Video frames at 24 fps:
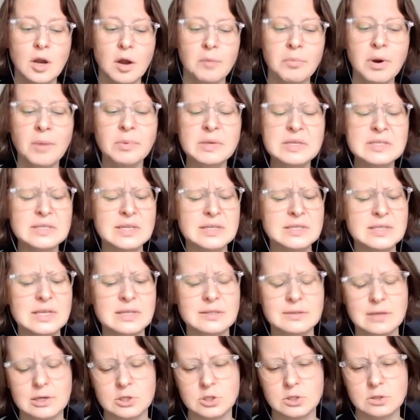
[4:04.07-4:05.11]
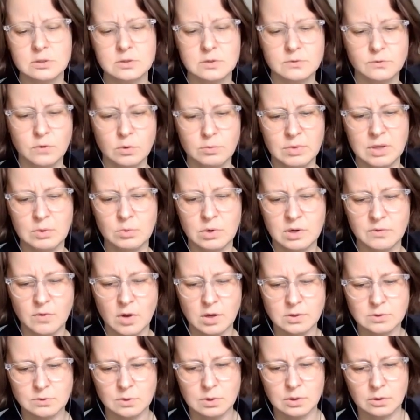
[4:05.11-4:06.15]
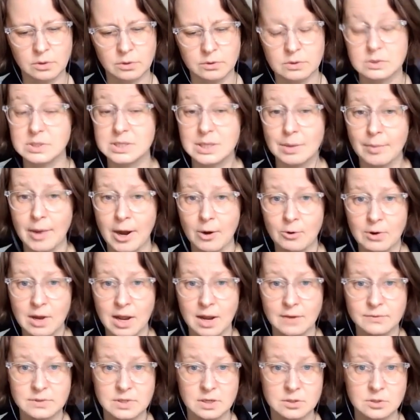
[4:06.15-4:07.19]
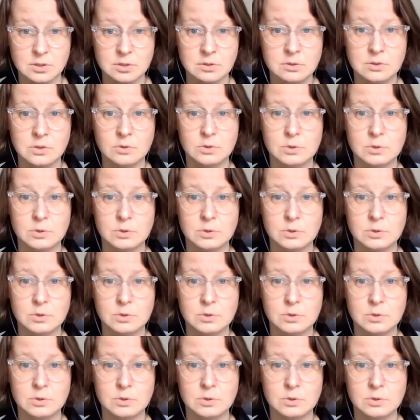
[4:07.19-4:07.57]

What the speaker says: Probably 16 sessions for me would have also included some hour-and-a-half sessions.